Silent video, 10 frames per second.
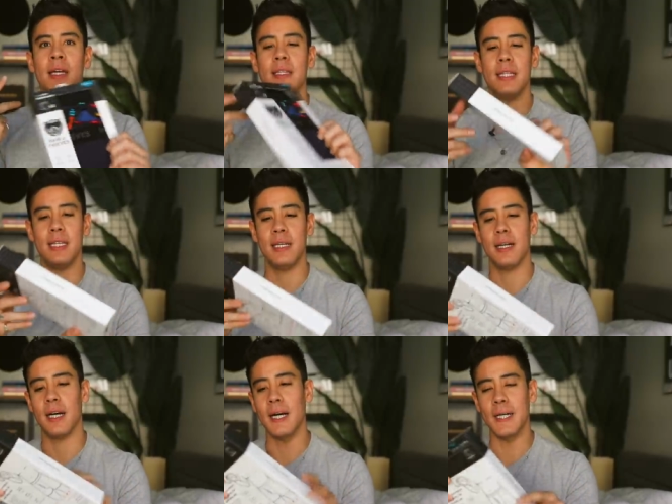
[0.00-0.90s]
the,
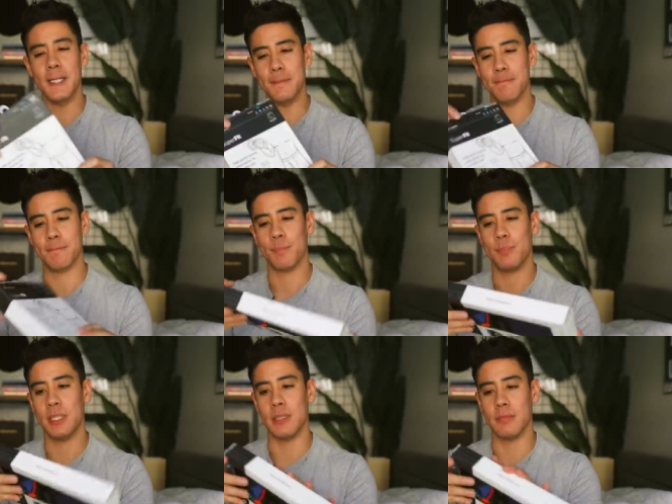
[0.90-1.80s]

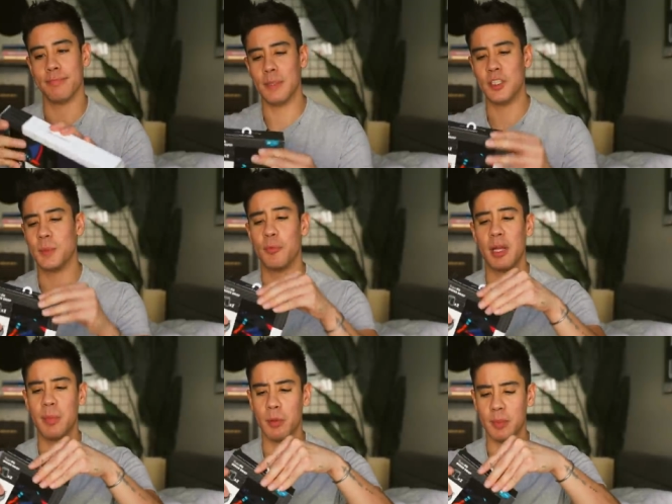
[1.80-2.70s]
you know, just
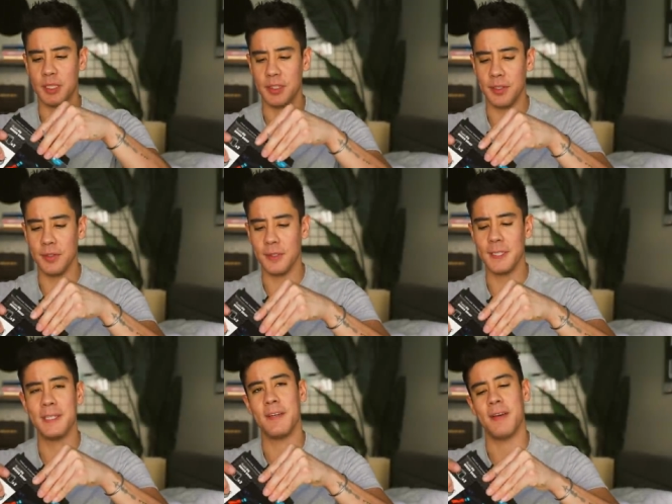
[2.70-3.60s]
breathable material.
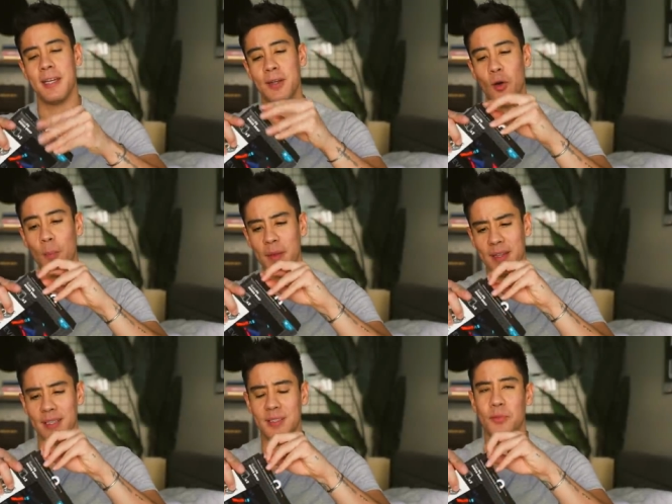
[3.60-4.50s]
If I can open
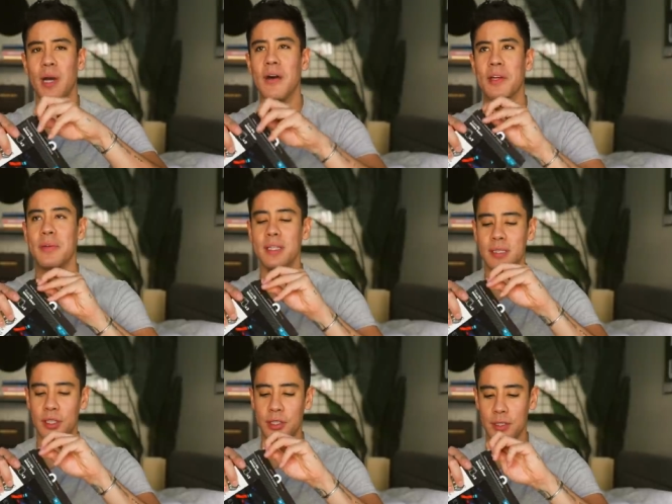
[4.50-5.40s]
this, wow, they really
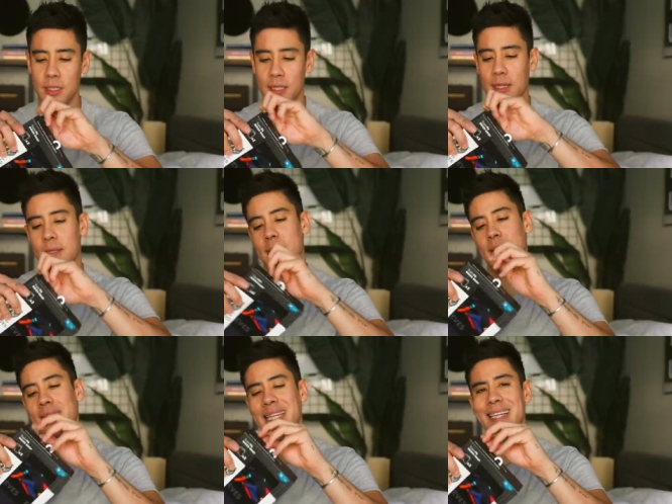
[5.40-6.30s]
secured
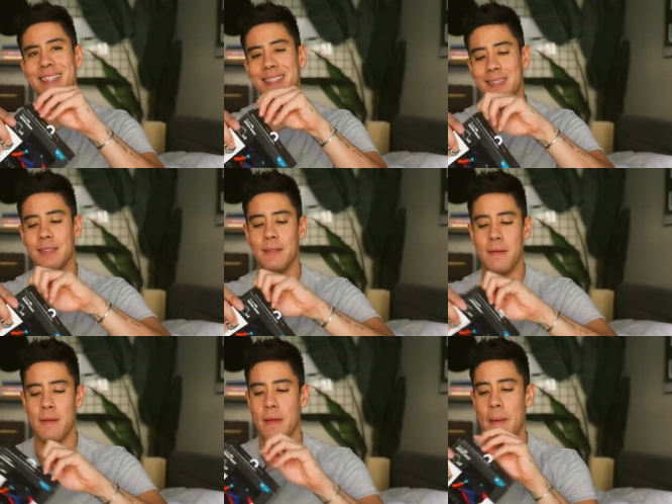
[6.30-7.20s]
these
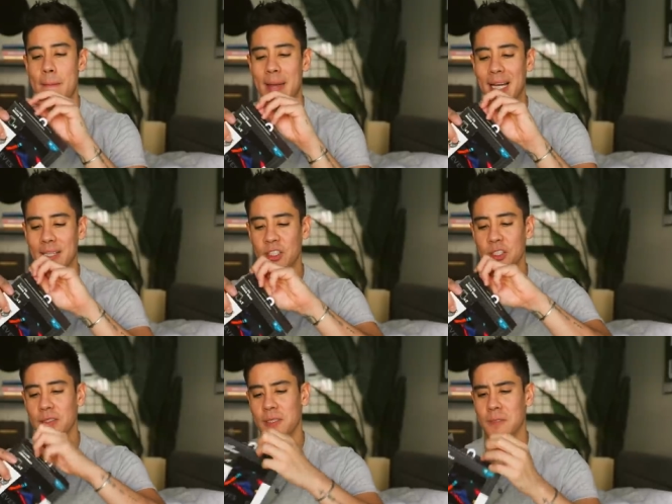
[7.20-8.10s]

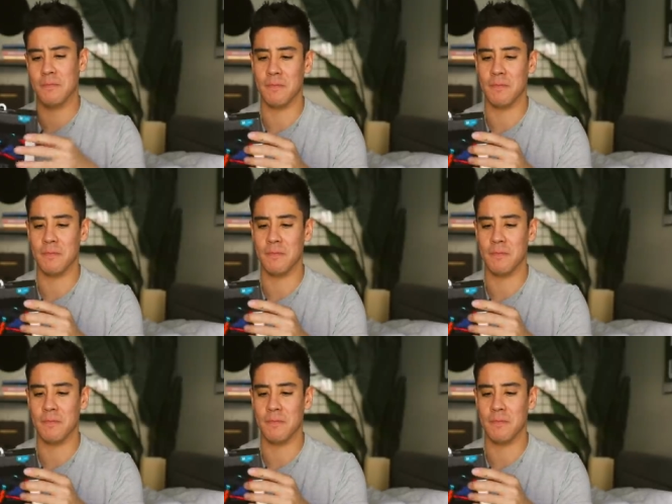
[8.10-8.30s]
packages.